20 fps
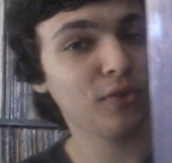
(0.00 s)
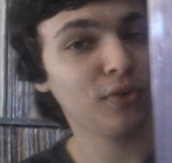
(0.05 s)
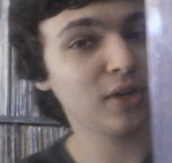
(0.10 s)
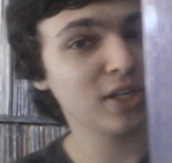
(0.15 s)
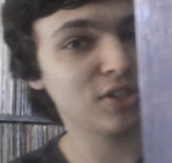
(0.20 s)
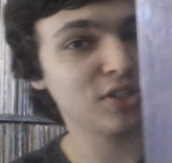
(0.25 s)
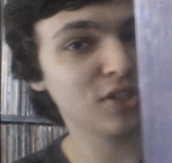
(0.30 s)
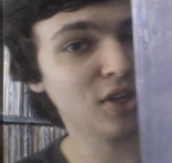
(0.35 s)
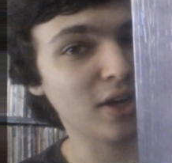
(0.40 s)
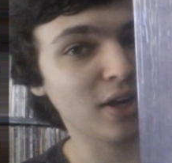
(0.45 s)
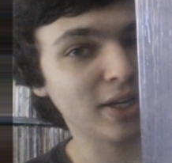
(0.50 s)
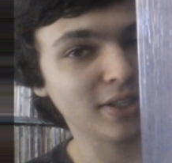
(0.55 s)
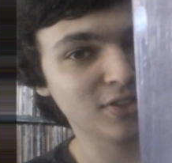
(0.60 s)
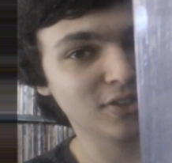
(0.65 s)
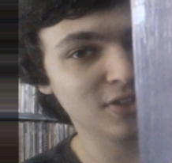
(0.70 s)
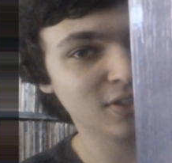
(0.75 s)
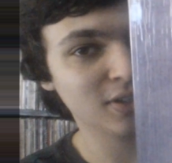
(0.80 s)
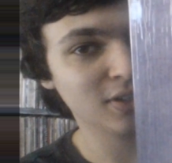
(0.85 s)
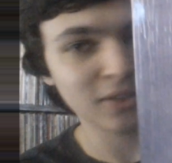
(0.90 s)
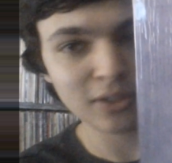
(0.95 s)
3
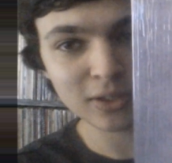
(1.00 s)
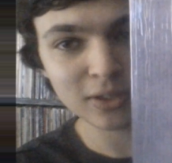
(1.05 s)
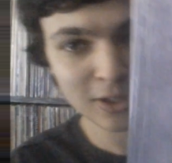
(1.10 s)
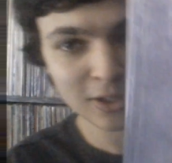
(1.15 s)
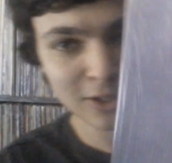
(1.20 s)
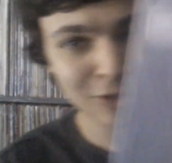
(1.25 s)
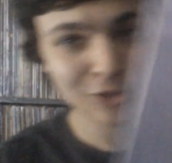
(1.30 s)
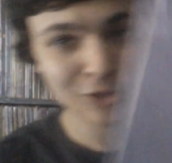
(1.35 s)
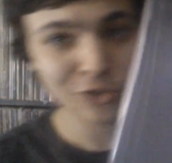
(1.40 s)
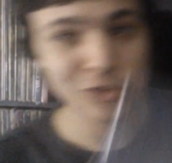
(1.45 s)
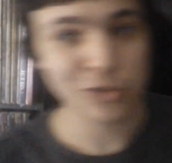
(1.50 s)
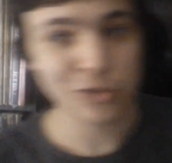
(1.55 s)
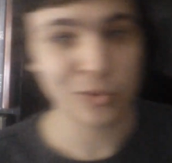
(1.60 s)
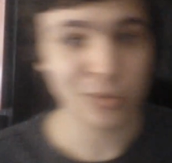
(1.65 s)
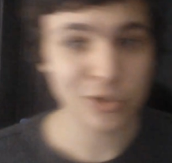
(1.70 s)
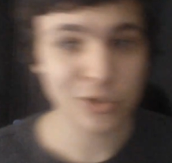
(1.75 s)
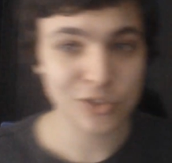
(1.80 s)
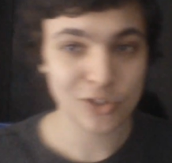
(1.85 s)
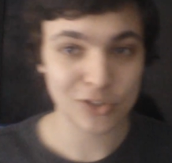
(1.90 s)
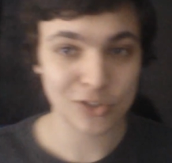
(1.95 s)
sides. So
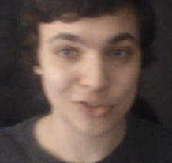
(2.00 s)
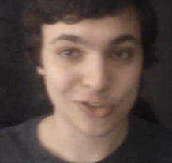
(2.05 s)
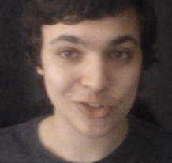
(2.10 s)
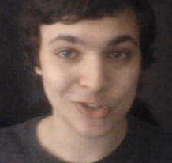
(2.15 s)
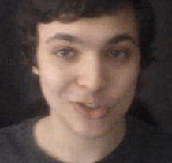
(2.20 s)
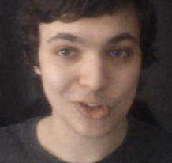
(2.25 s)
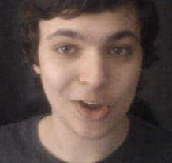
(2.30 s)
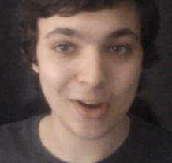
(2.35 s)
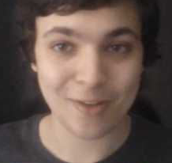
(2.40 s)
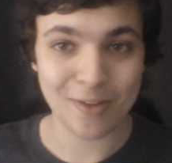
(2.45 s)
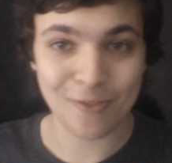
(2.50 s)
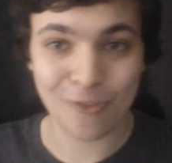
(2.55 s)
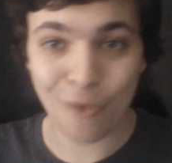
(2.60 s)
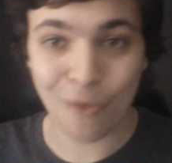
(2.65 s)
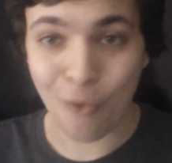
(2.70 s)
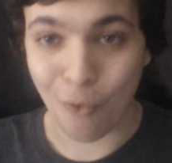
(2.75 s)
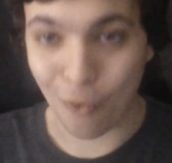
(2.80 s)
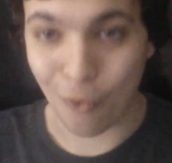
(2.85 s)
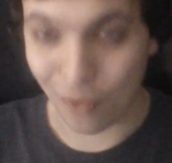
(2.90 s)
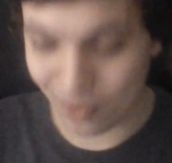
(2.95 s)
what's on side 4?